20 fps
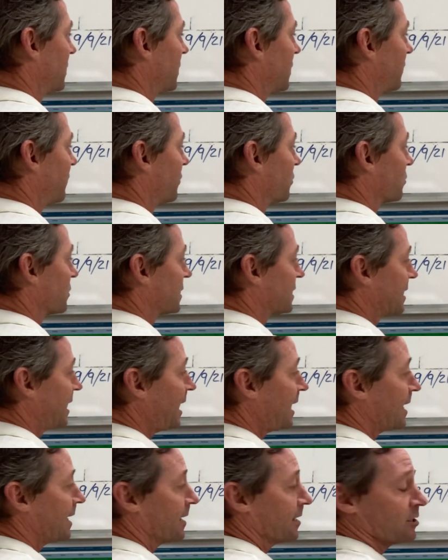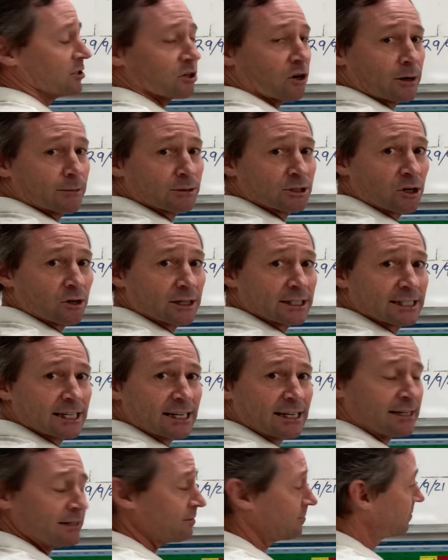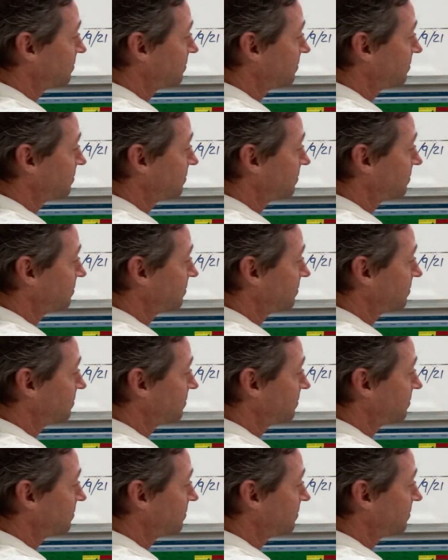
If it was 10 times 19,